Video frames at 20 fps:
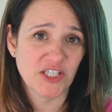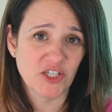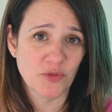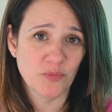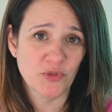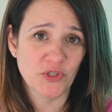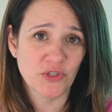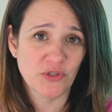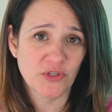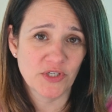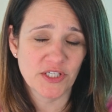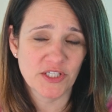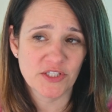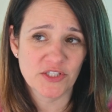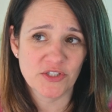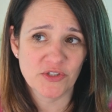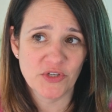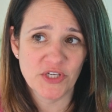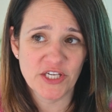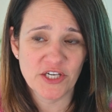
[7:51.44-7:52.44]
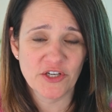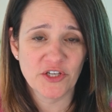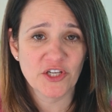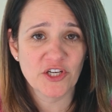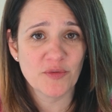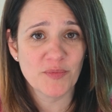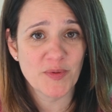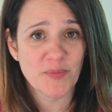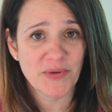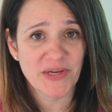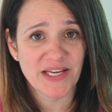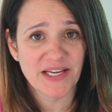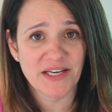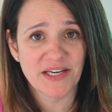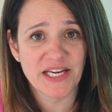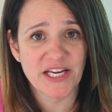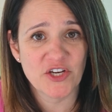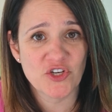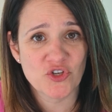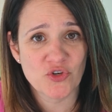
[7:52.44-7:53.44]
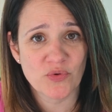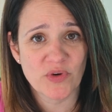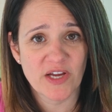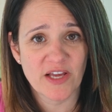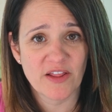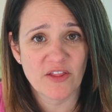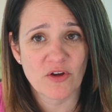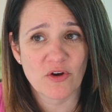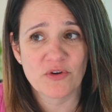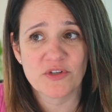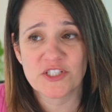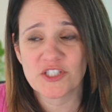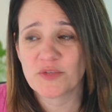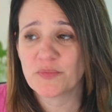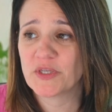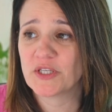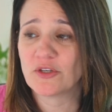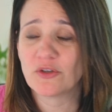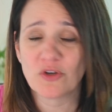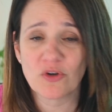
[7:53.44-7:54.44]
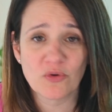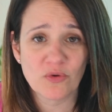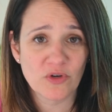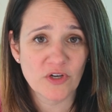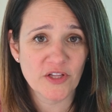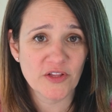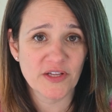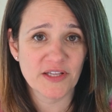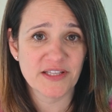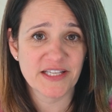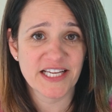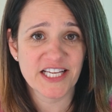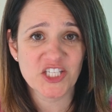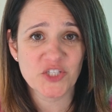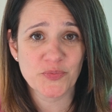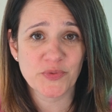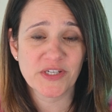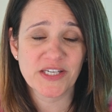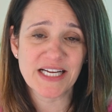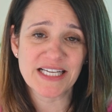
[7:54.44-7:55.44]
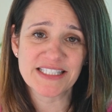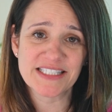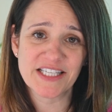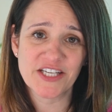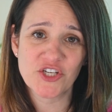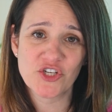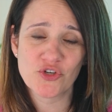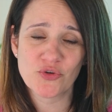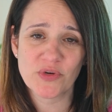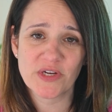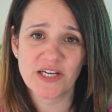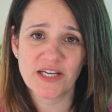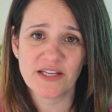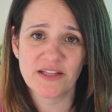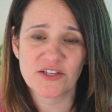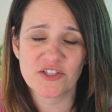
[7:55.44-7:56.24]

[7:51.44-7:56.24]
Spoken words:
community. So here you're going to be paying an HOA, though it's going to be lower than the Esplanade's HOA.